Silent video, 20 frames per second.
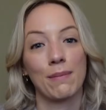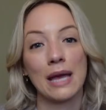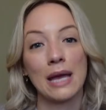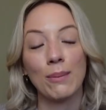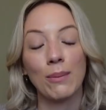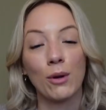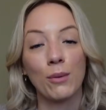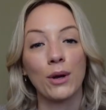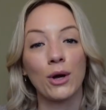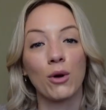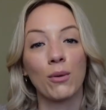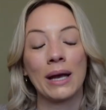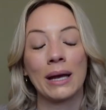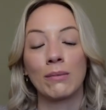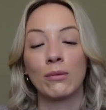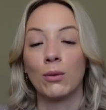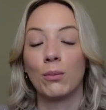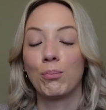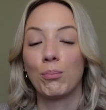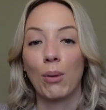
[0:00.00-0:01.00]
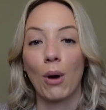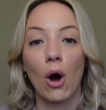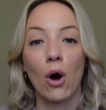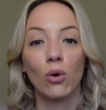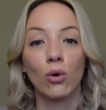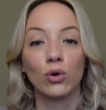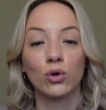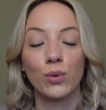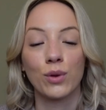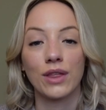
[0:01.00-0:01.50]
People are becoming more
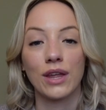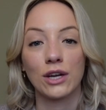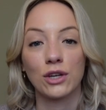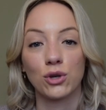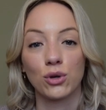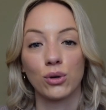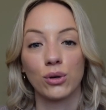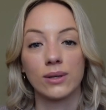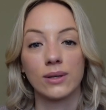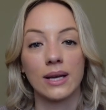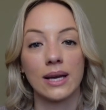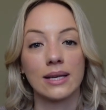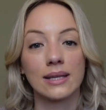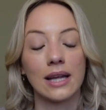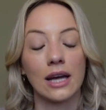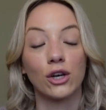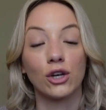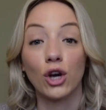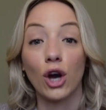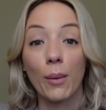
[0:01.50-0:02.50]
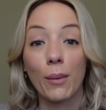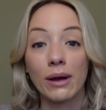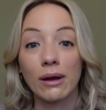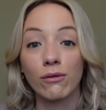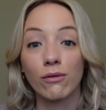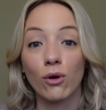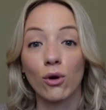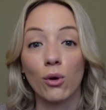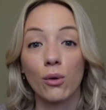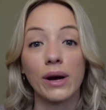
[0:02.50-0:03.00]
bold with their choices. They're going
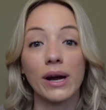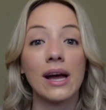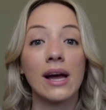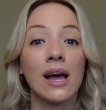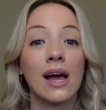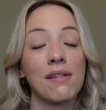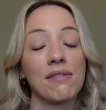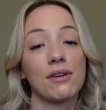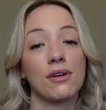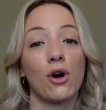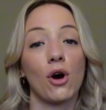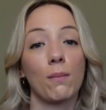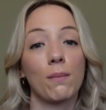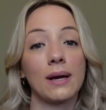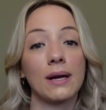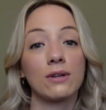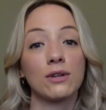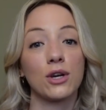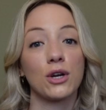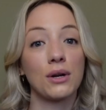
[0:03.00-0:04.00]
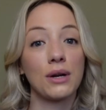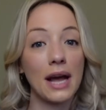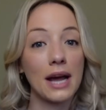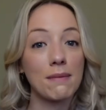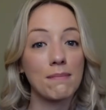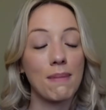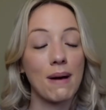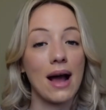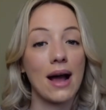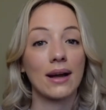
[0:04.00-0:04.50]
for it. They're not being too
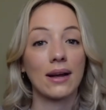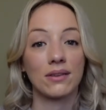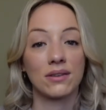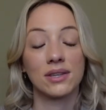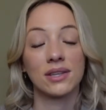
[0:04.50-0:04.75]
laid back and